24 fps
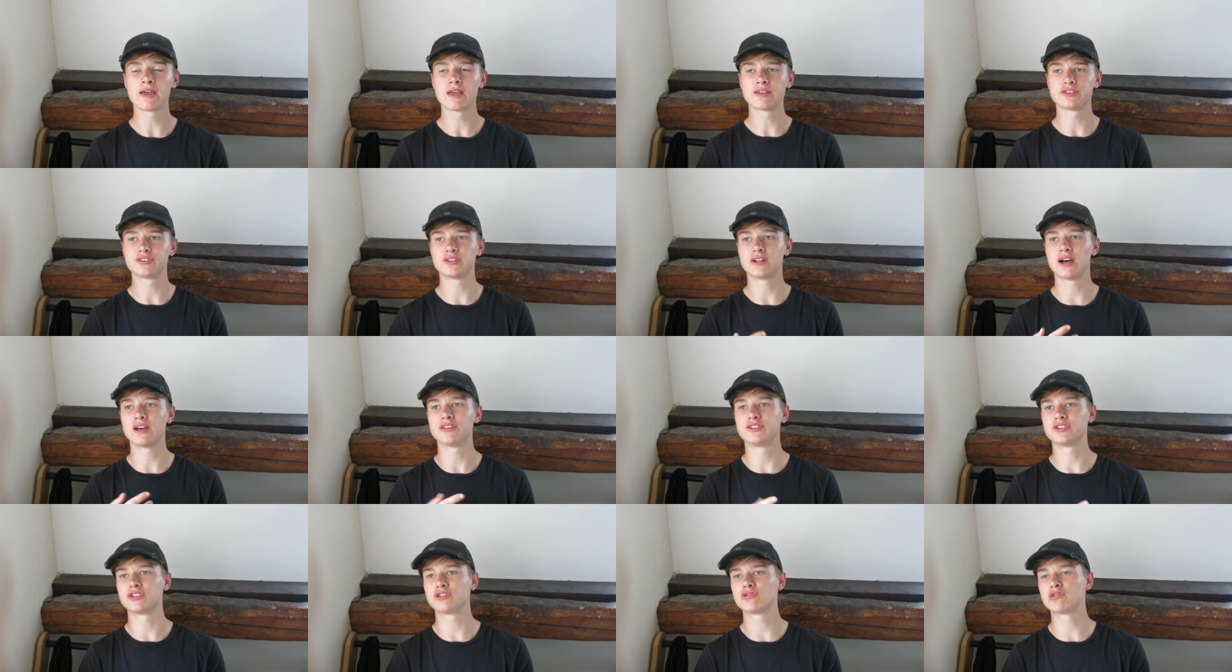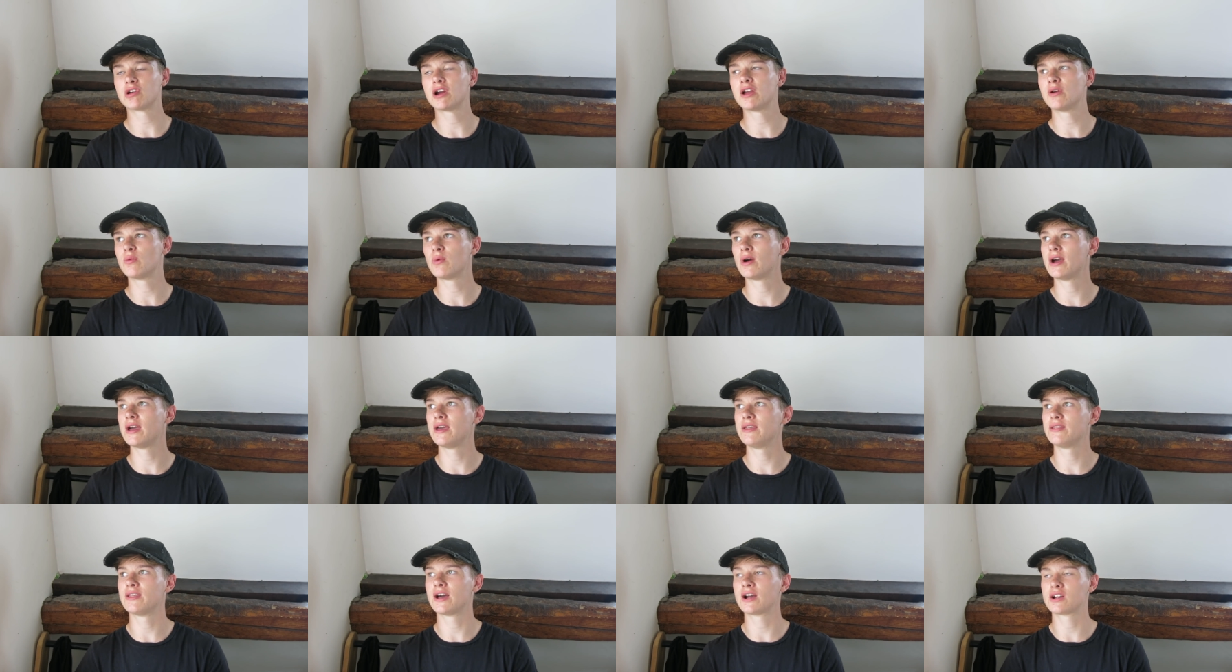So that's a great
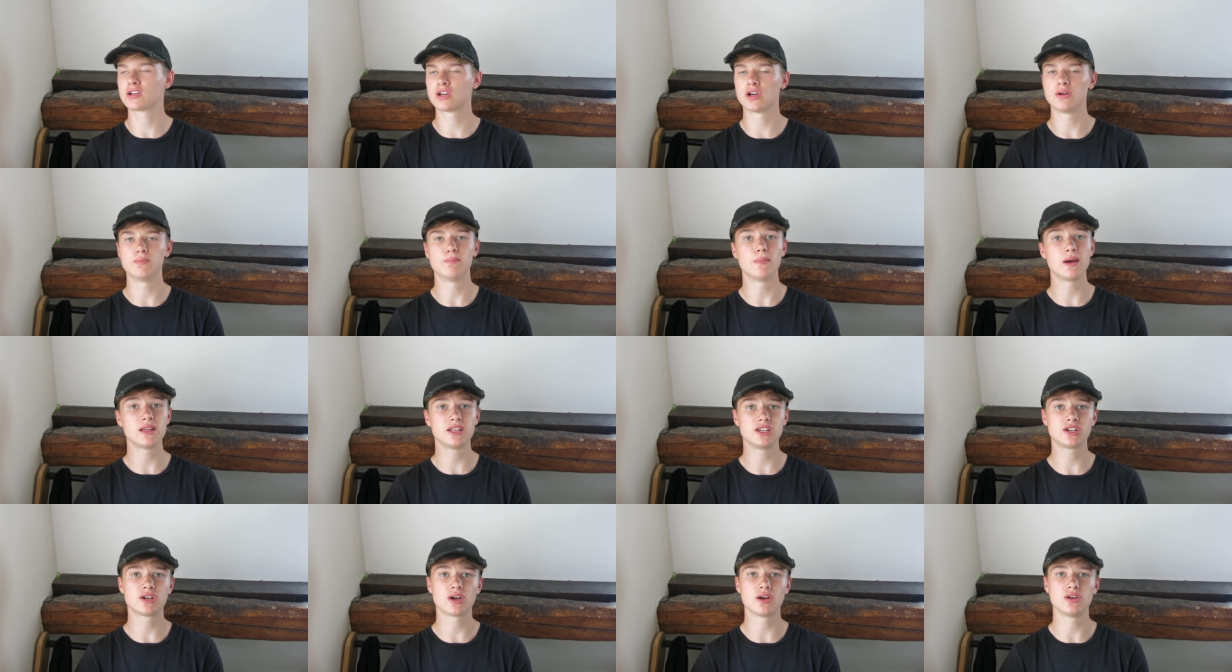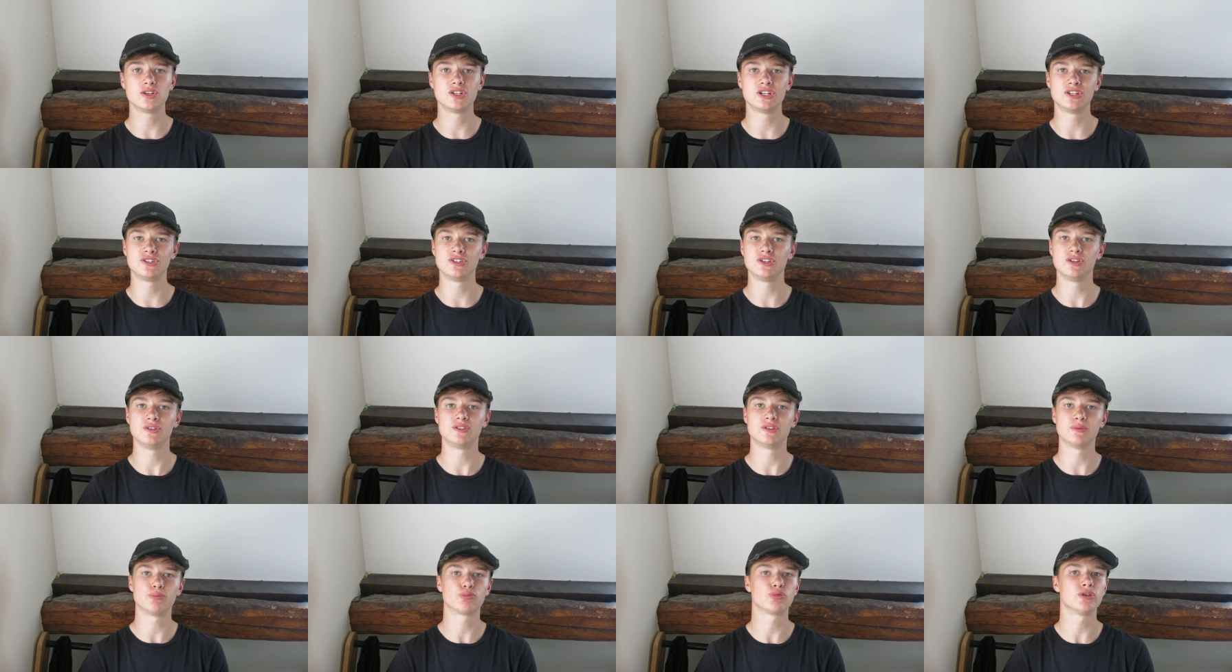way that co many coaches
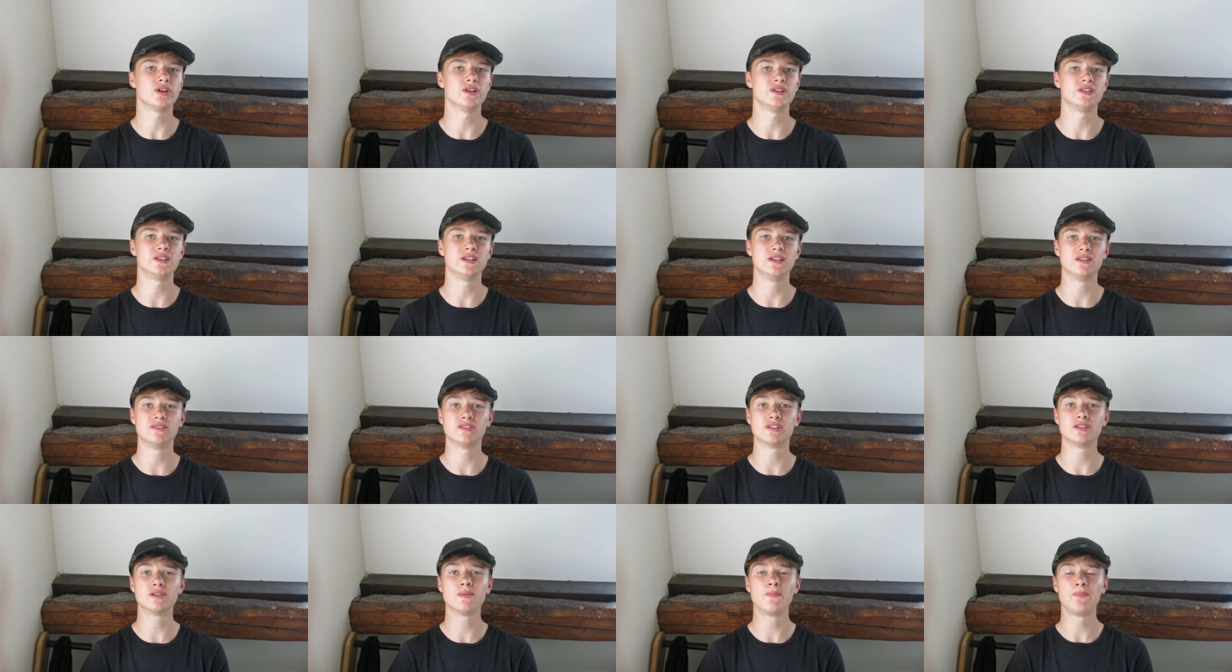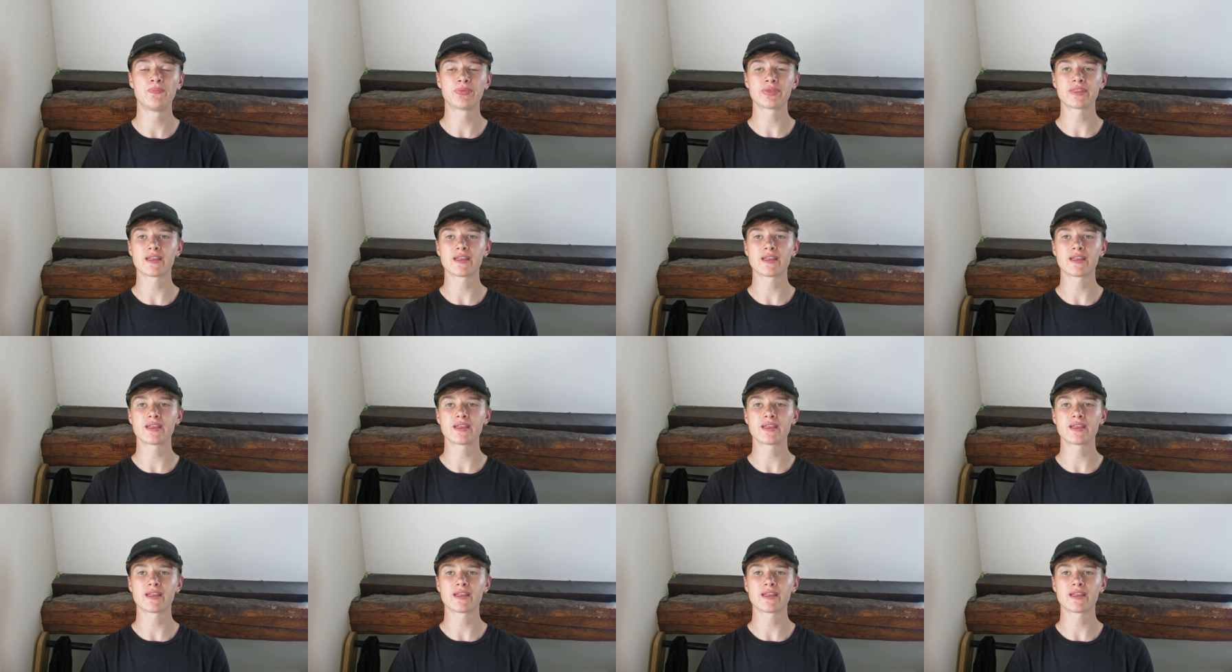use in preseason,